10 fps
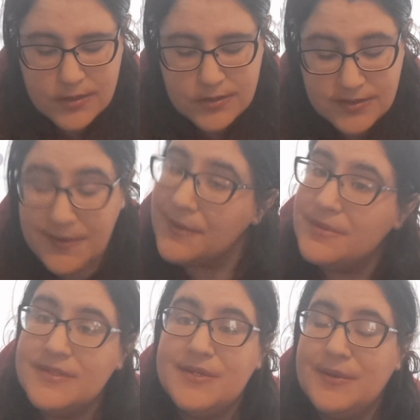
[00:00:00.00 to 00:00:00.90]
So I
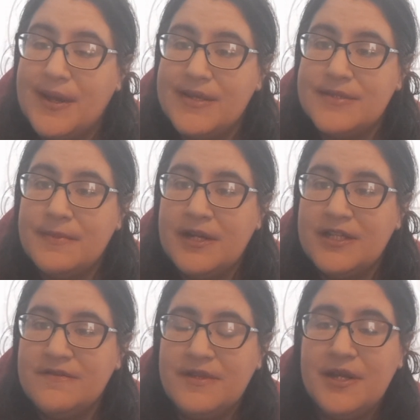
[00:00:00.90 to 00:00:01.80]
will see you guys in my
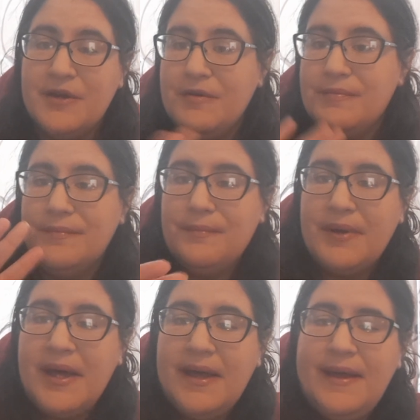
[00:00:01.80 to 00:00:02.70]
next video.
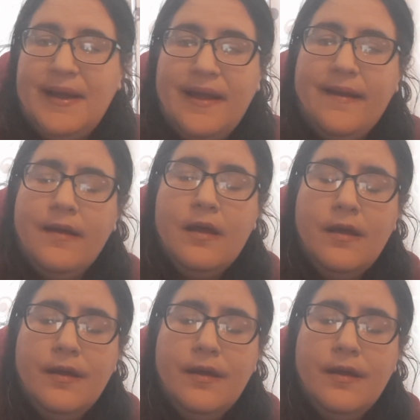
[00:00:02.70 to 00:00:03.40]
Bye!